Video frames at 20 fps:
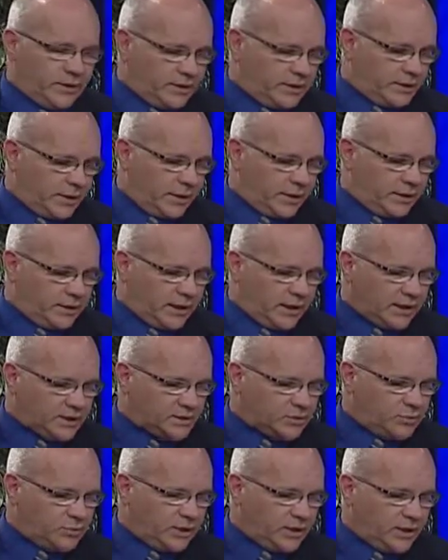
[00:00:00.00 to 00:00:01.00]
And
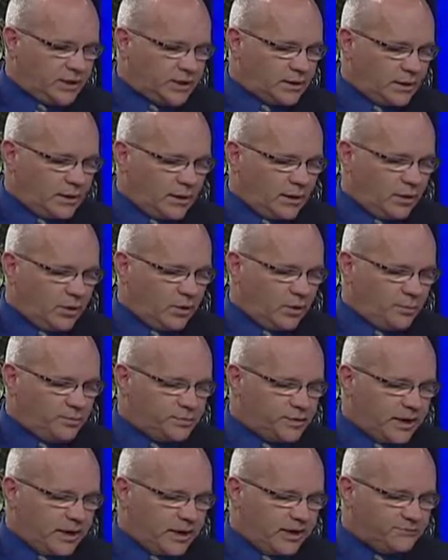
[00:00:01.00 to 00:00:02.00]
next week, I
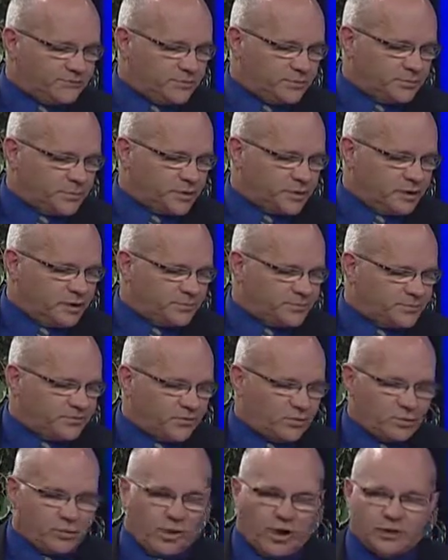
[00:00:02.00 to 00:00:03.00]
hope to have some clips
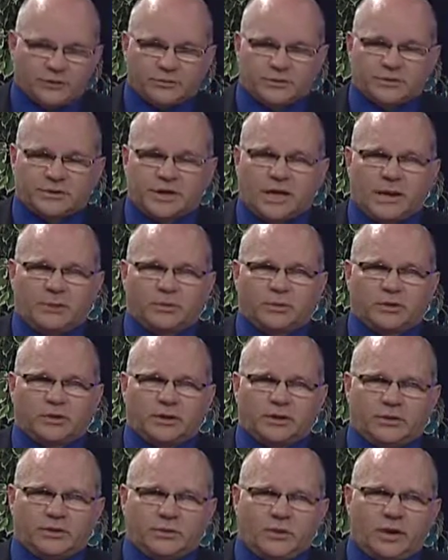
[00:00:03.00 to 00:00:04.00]
from Roger
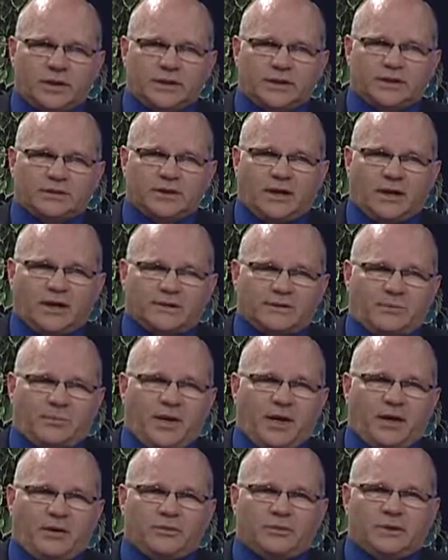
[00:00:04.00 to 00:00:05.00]
Chamberlain and what he talked
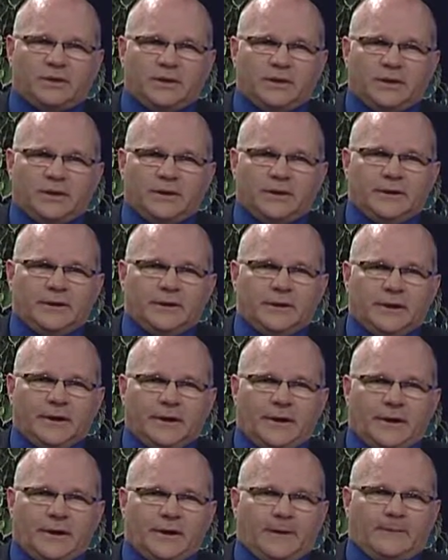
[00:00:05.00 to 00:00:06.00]
about.
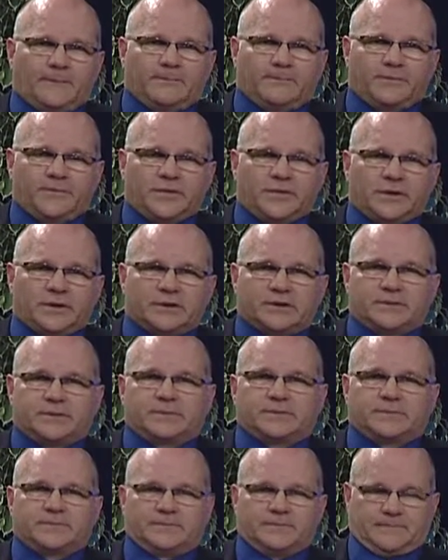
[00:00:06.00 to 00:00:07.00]

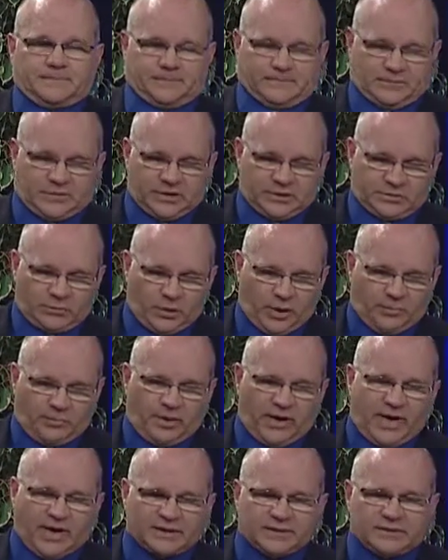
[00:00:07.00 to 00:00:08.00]
This what
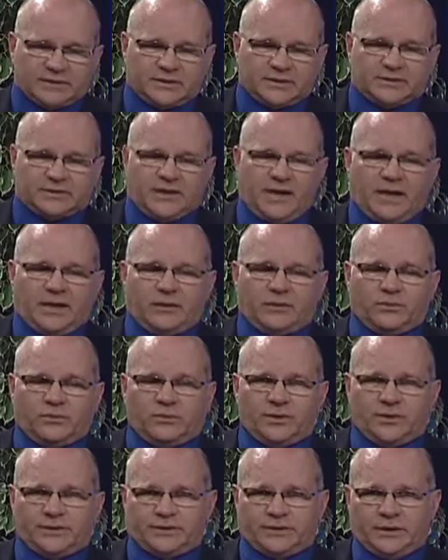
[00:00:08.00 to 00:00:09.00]
passed in the Senate
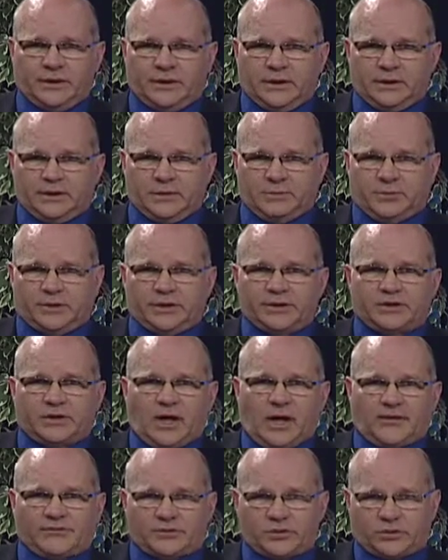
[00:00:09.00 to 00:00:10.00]
was the police
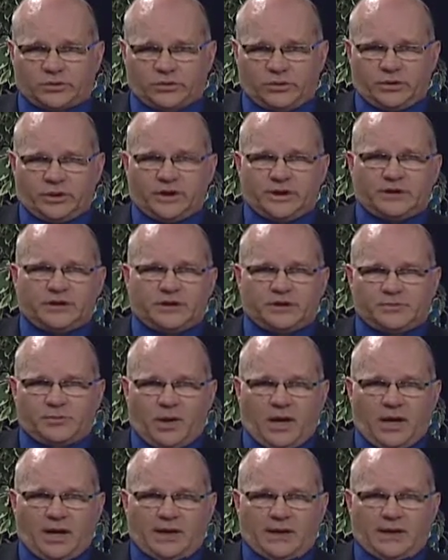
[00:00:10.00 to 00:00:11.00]
officers will get these
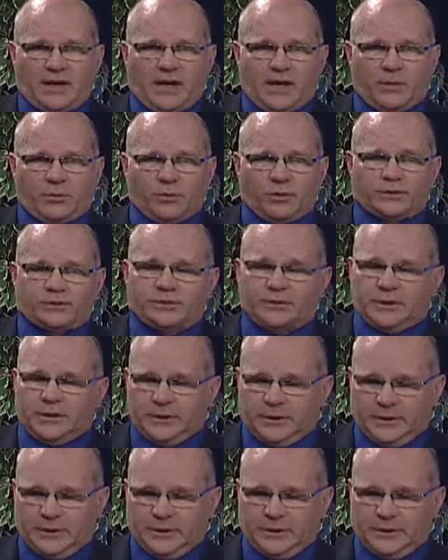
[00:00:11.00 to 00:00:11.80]
body cameras.